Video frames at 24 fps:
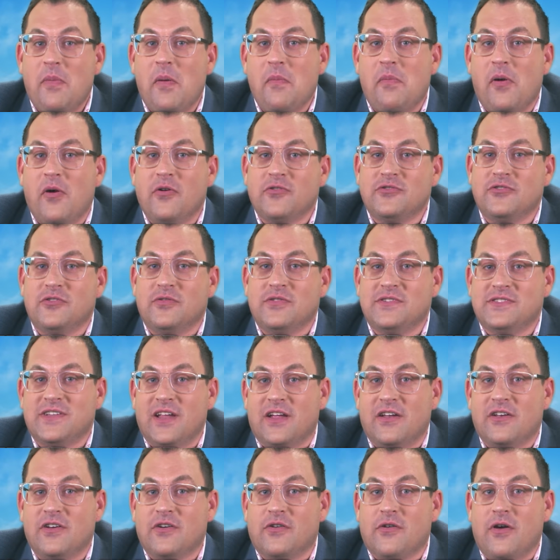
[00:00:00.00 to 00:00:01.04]
proposal will
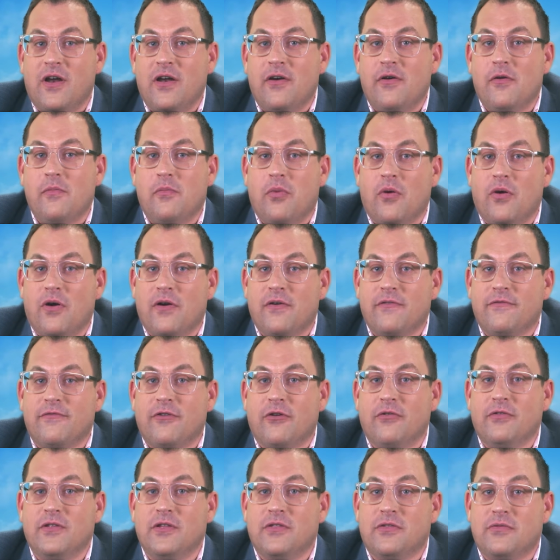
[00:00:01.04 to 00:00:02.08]
stay on your credit report for
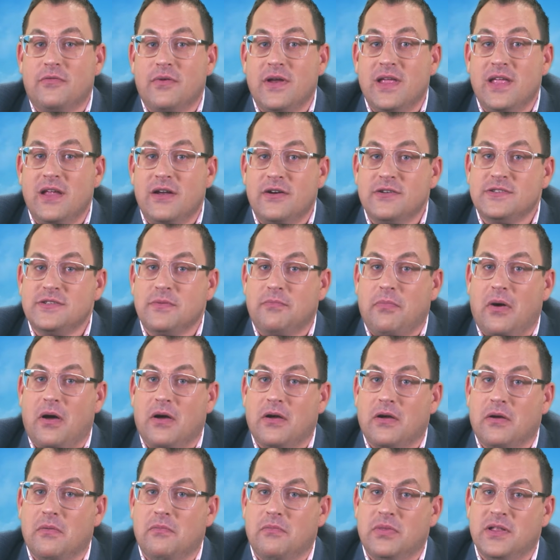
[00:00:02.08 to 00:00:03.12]
only 3 years
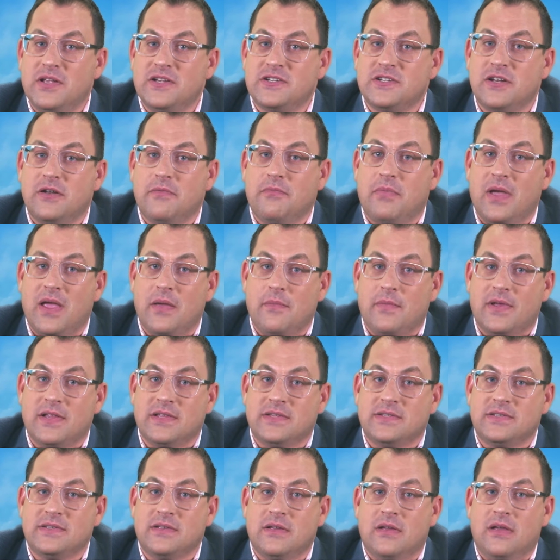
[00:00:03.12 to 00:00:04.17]
upon completion of
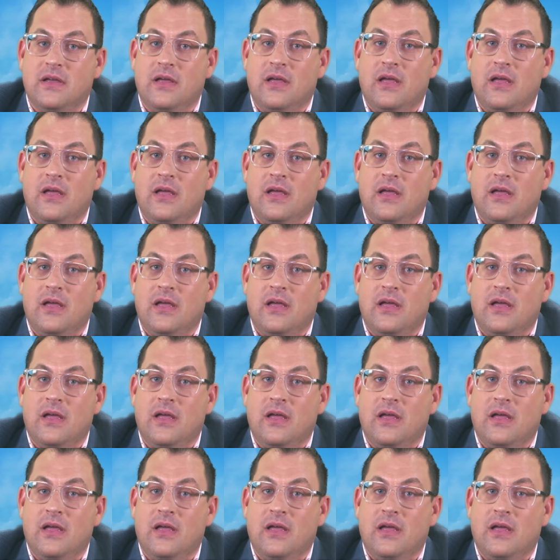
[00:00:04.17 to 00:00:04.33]
payments.